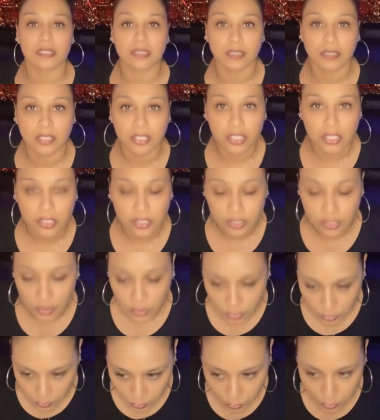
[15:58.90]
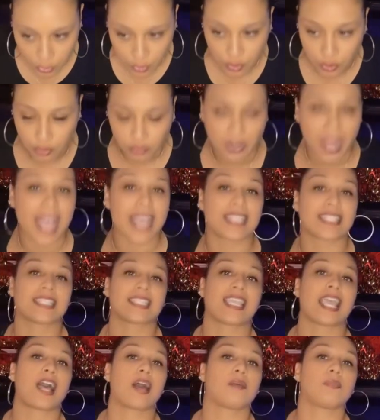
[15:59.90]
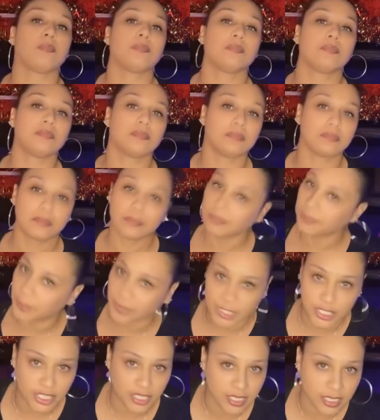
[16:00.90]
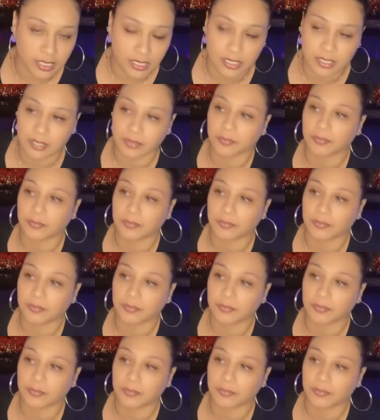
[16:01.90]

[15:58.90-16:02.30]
Go find Fred. Dry scalp bitches